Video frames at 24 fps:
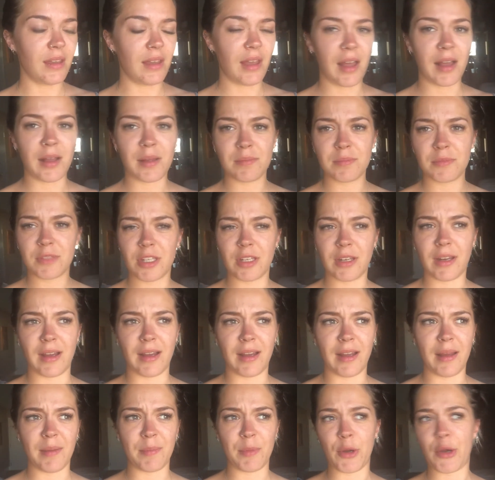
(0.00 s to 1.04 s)
um,
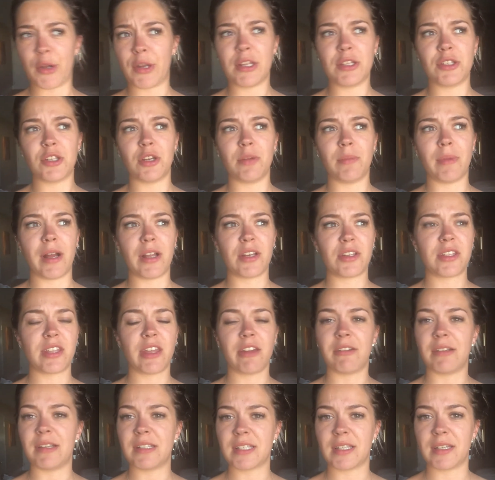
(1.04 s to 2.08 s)
tonight I'm not gonna do much.
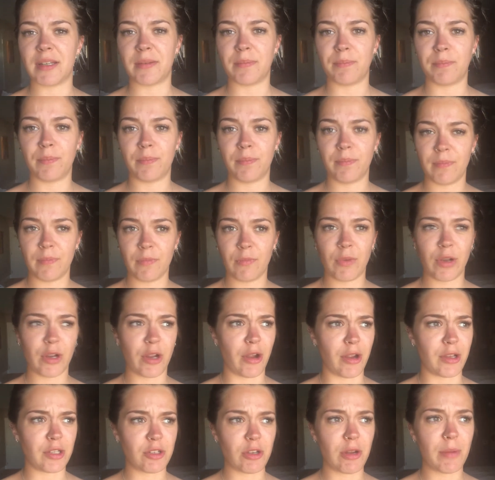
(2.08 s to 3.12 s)
There is a we're
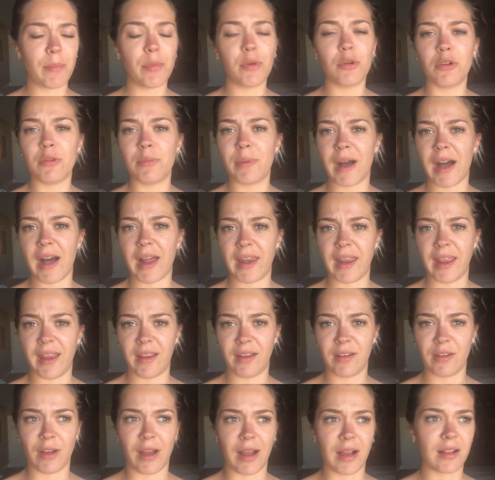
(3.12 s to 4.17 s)
going to a pool
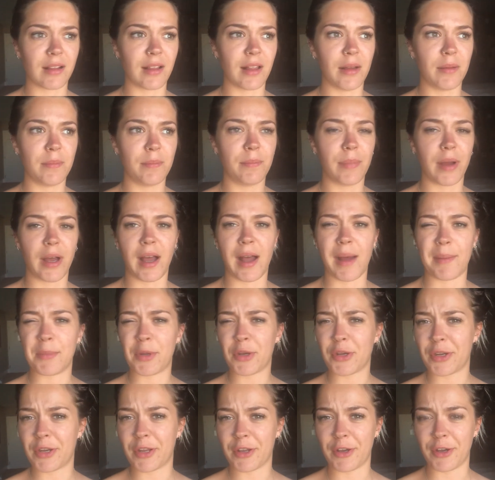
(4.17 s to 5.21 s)
party nightclub but I'm
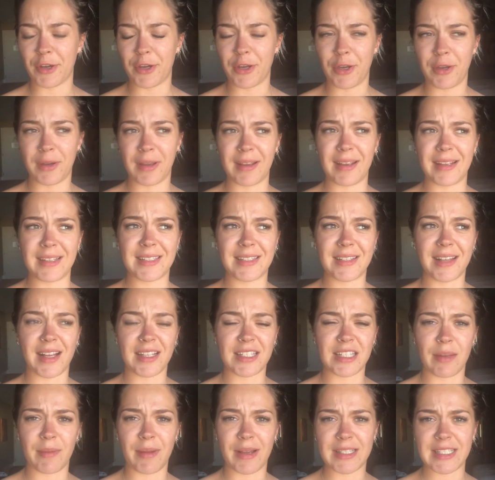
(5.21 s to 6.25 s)
not gonna go it
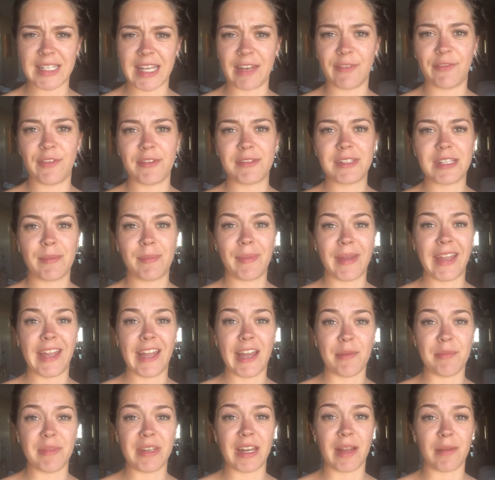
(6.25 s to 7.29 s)
starts at about 10:50
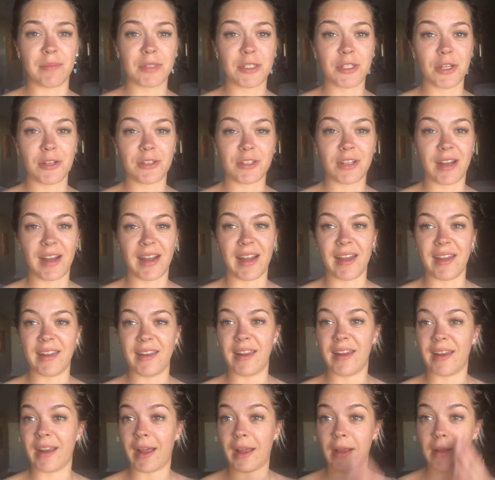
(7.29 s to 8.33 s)
p.m and I'm so tired
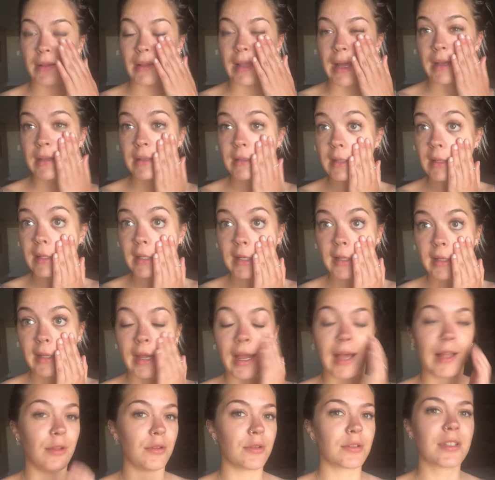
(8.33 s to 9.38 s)
and I like clearly
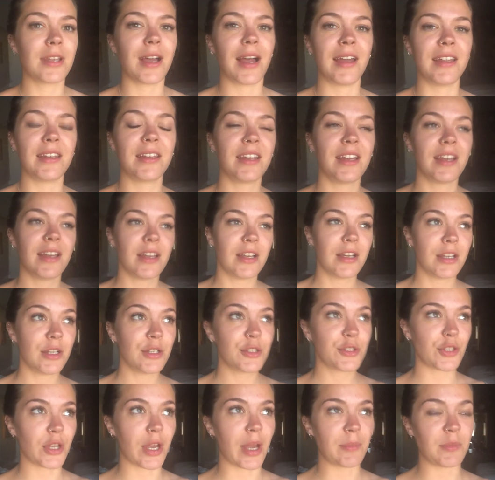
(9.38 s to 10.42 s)
I look tired
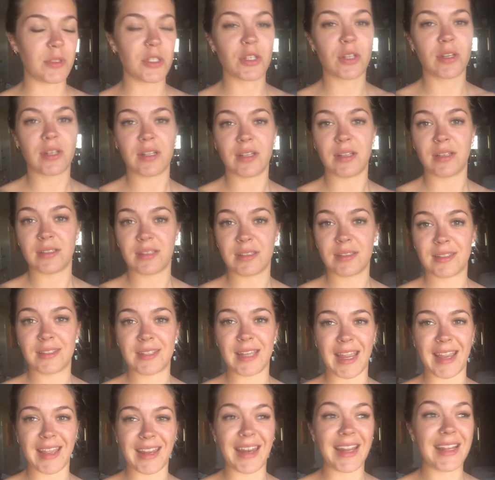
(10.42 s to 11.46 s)
so I'm just gonna
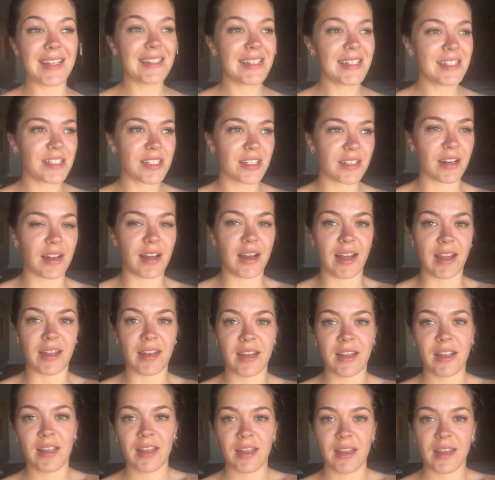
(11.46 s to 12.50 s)
take it easy tonight
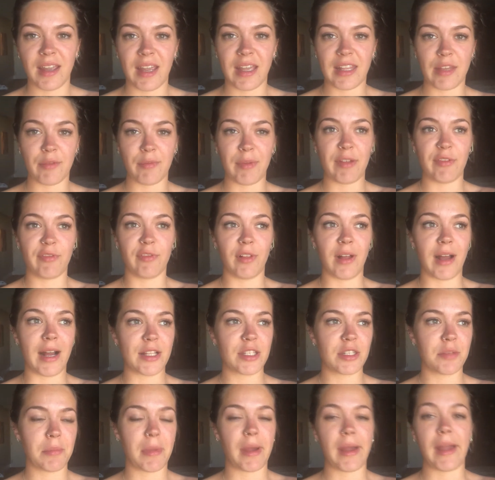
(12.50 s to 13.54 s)
and then we fly
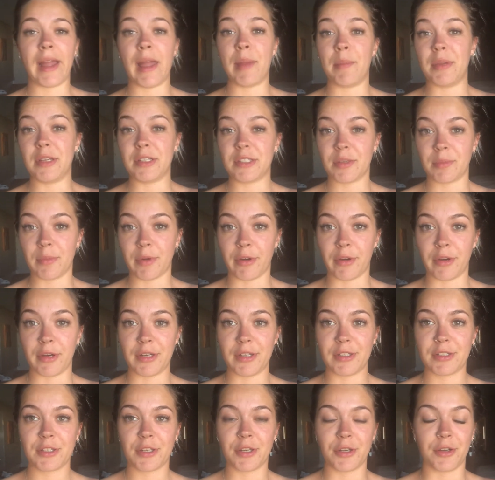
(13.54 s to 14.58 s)
to Miami
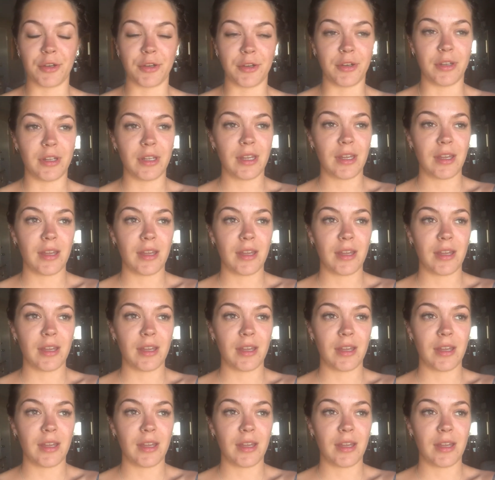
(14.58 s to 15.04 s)
tomorrow so